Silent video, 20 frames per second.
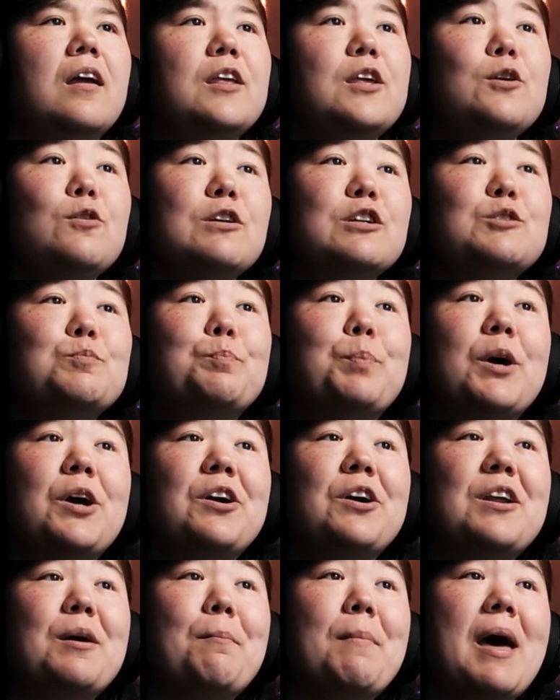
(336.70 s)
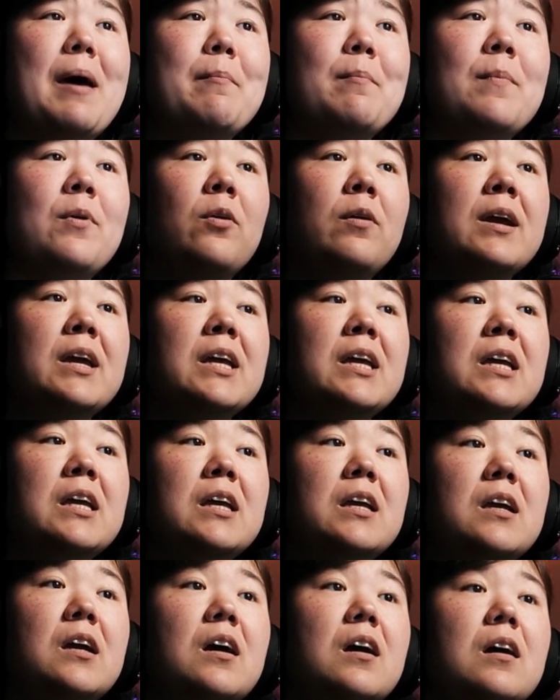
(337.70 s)
You just burned a
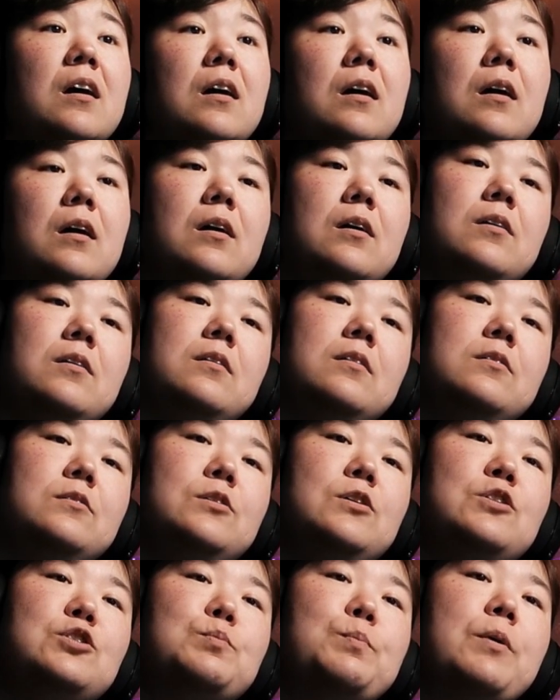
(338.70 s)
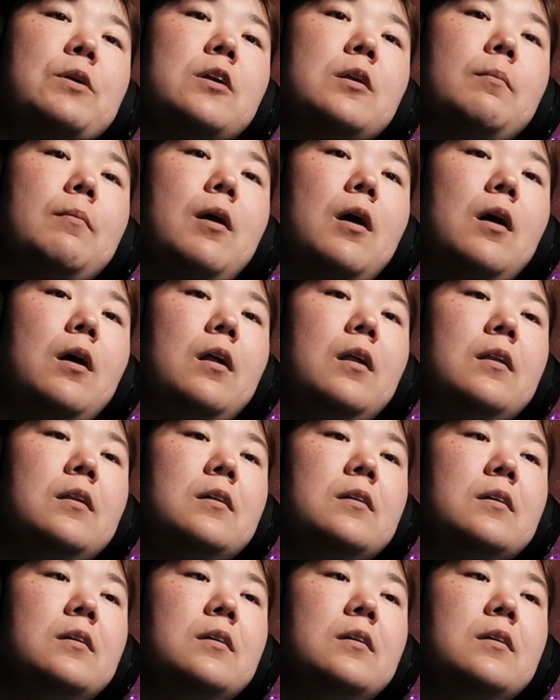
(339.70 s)
memory! Oh, you just burned them all.